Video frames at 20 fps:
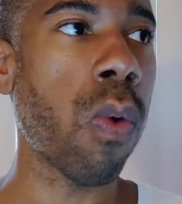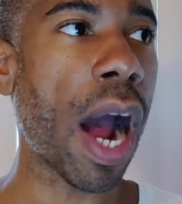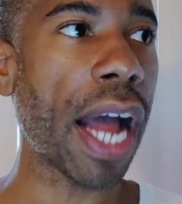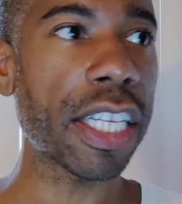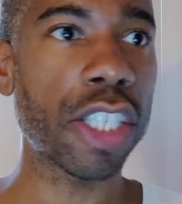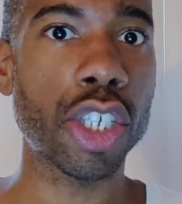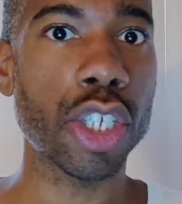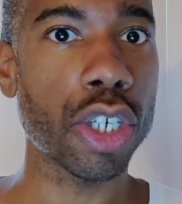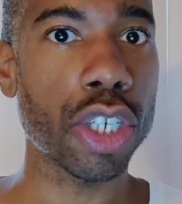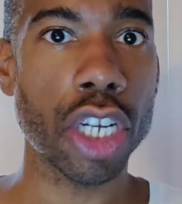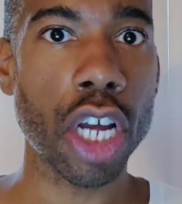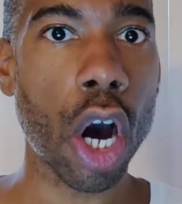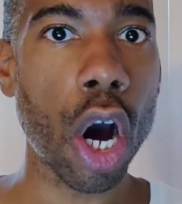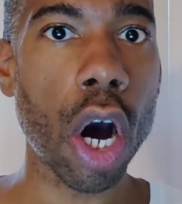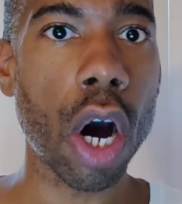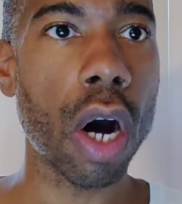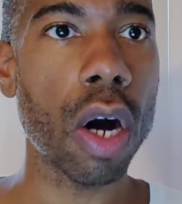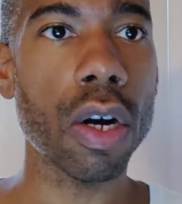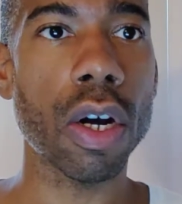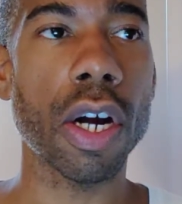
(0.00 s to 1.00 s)
watch your
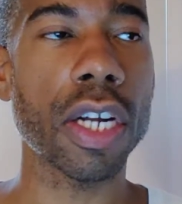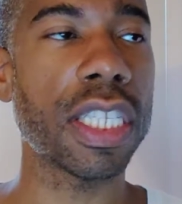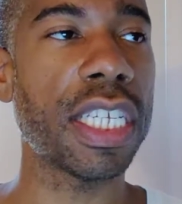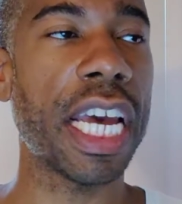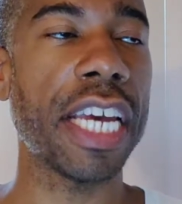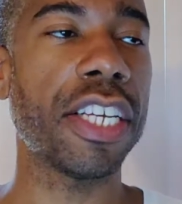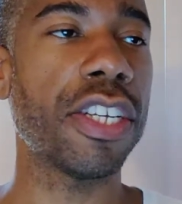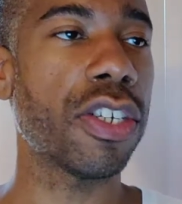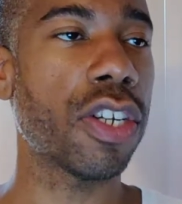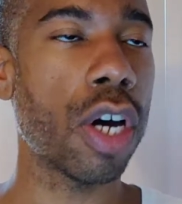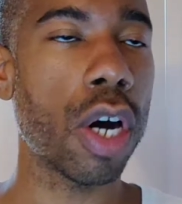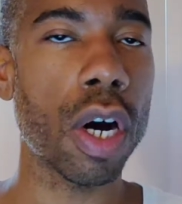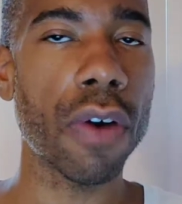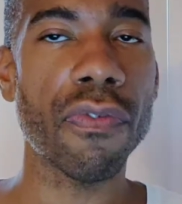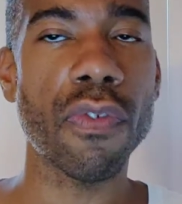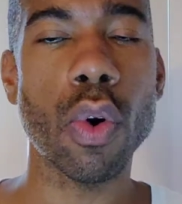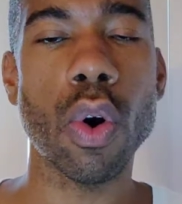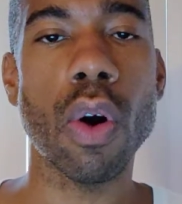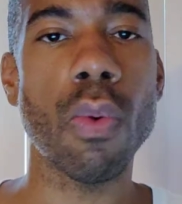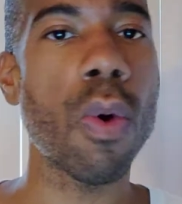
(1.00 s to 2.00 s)
dog or take your
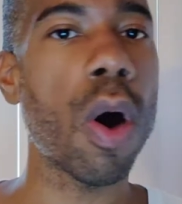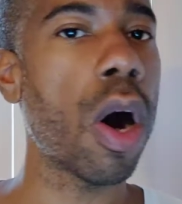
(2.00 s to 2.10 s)
dog for